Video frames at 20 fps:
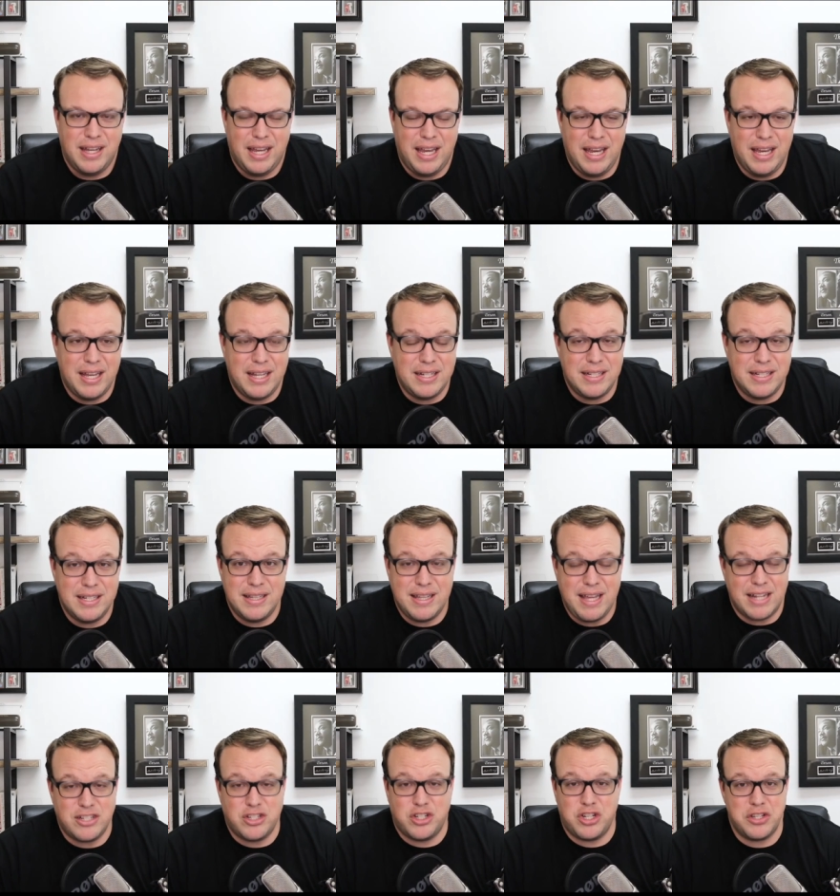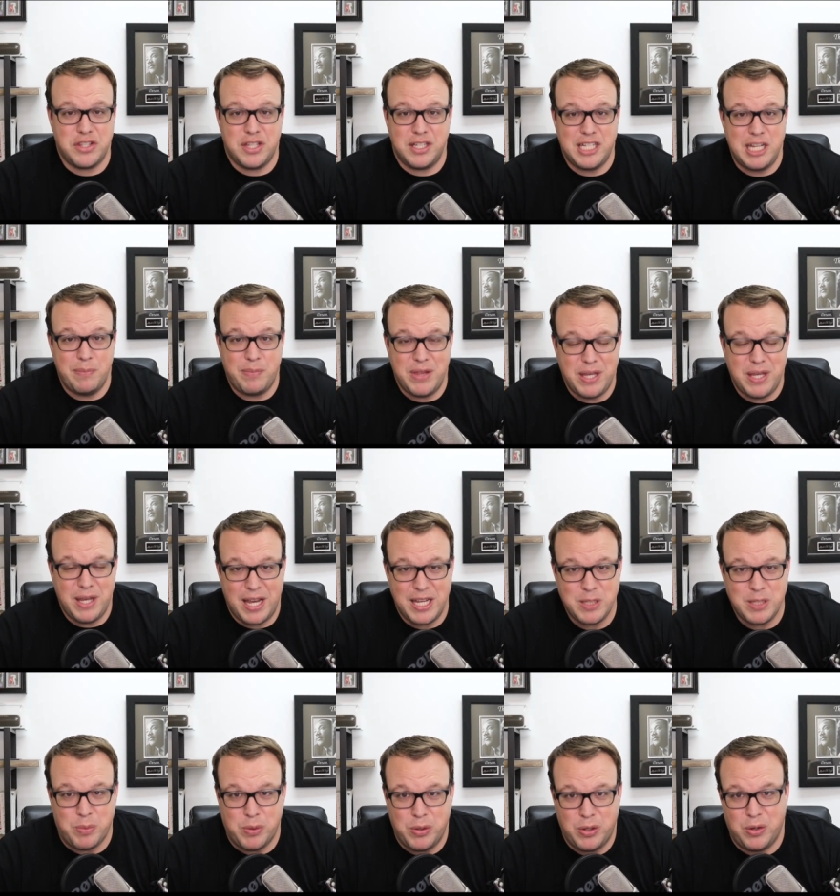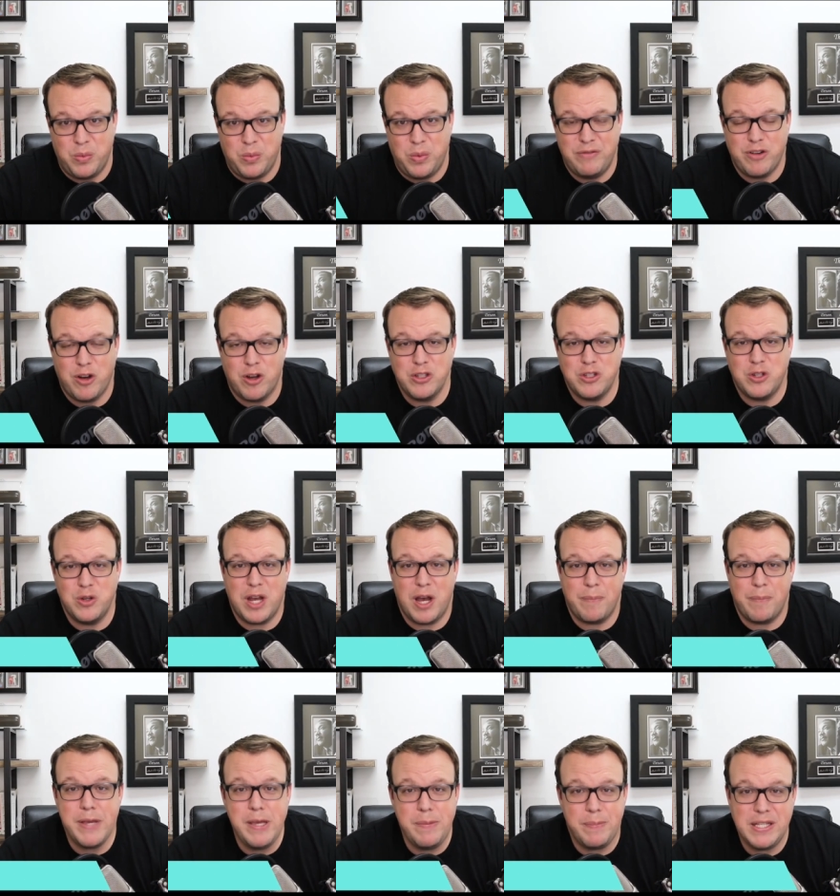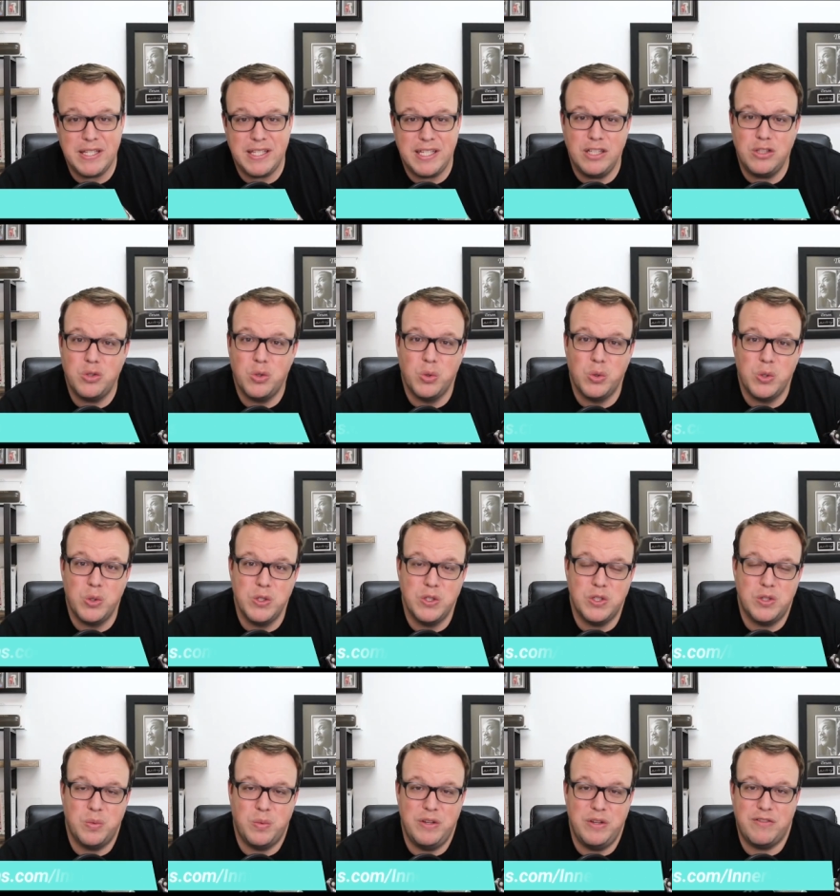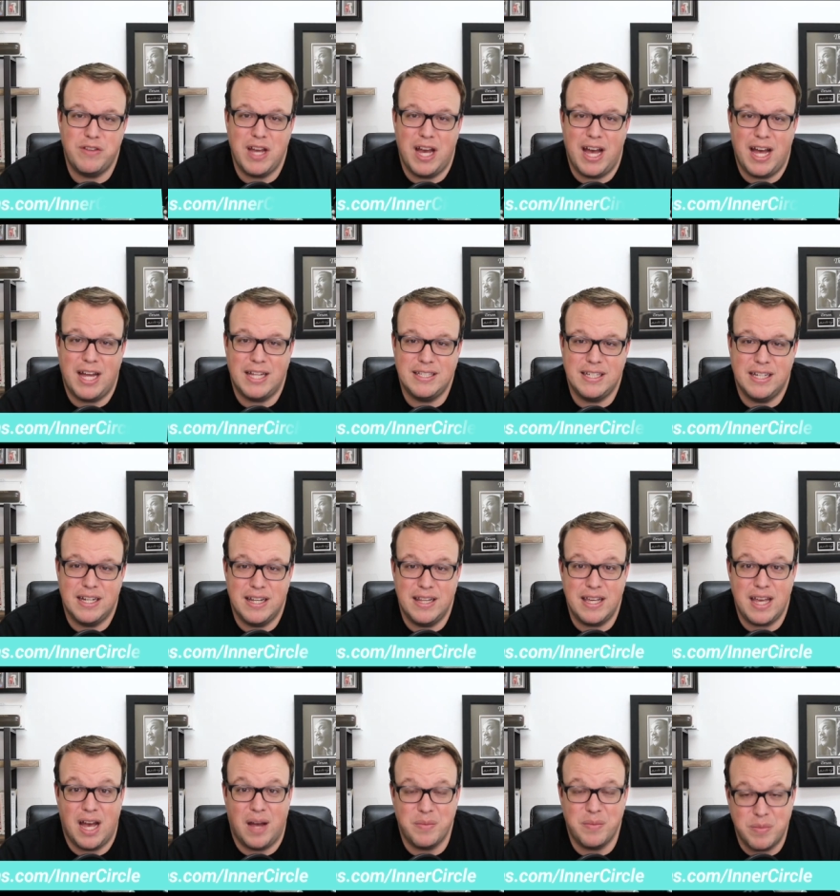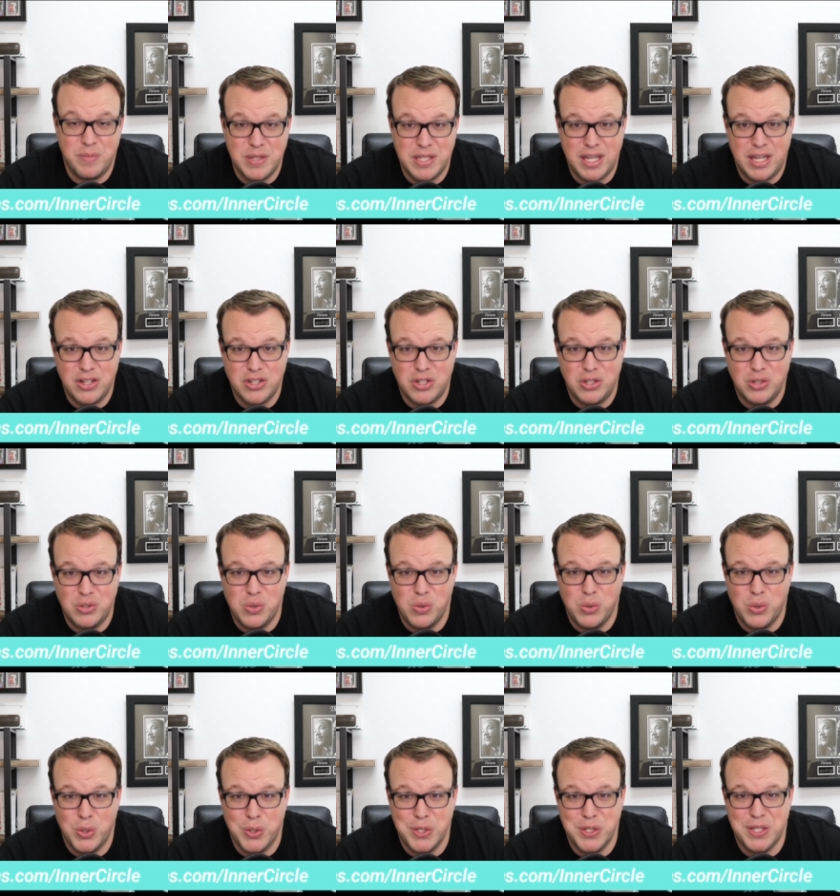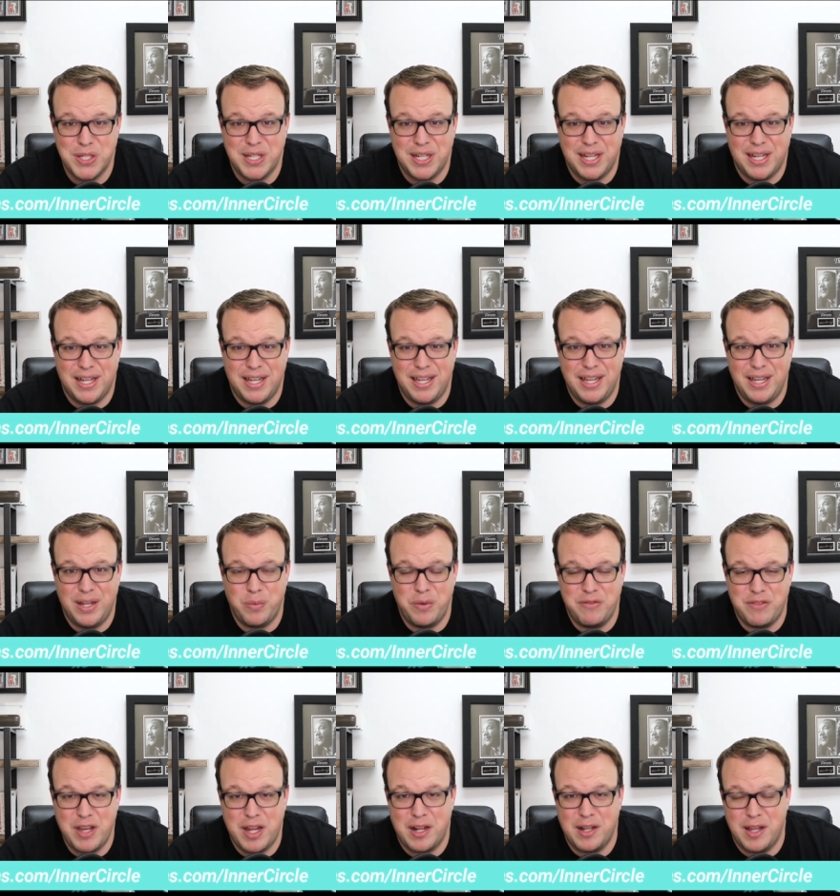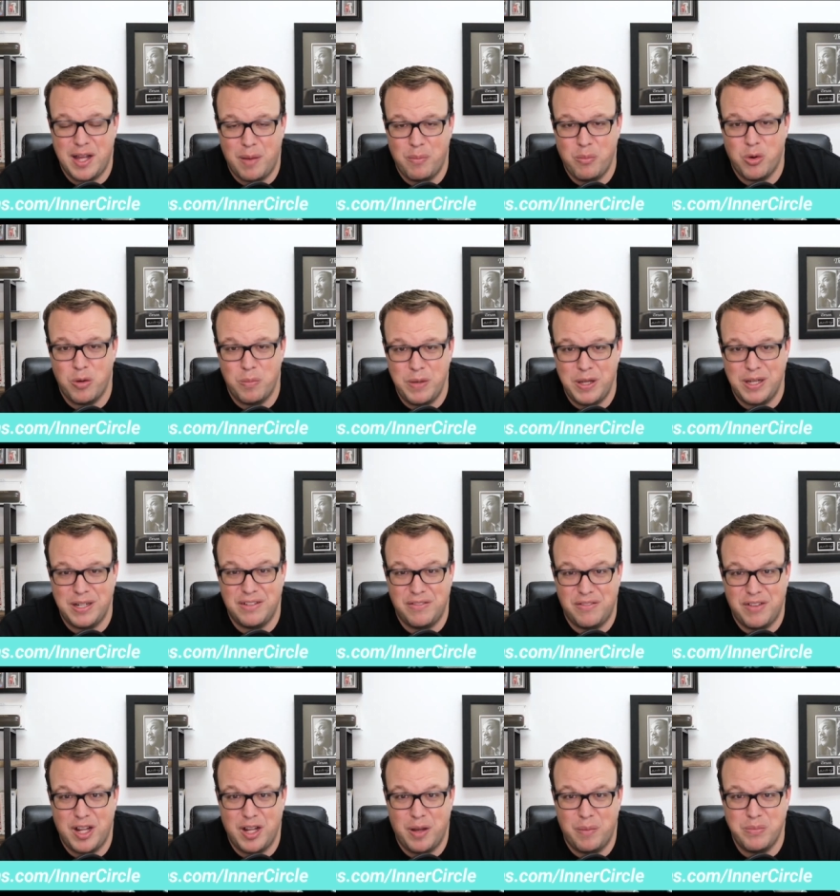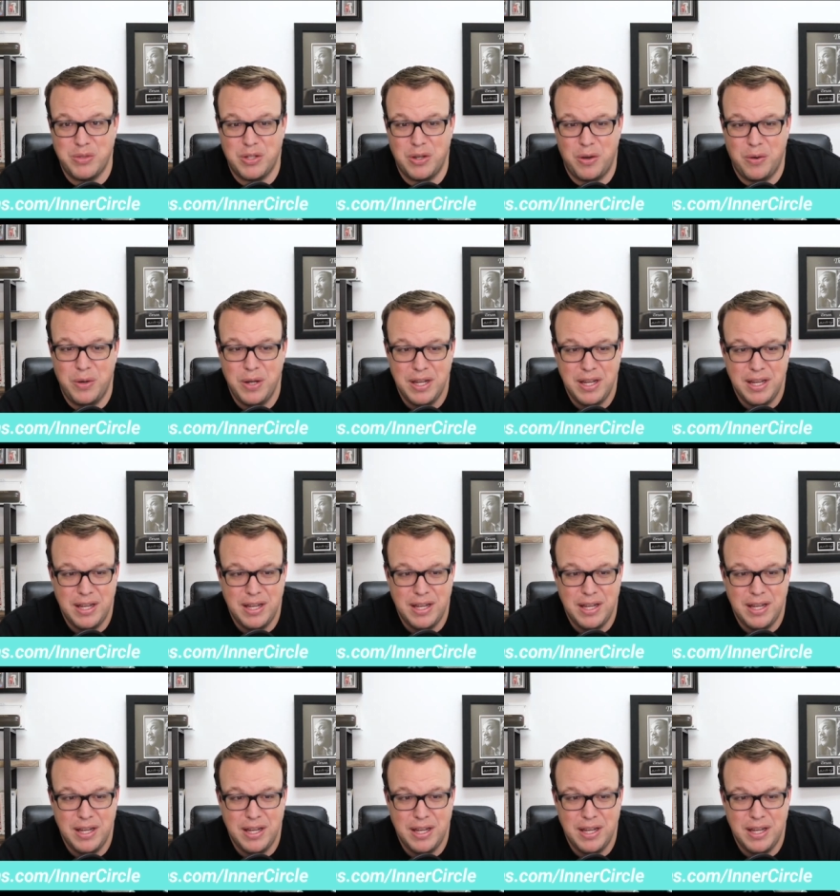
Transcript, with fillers: And that's just the tip of the iceberg. We've also got PPC tools, we've got uh, the optimization tools, uh, and we've got a lot more being developed. So,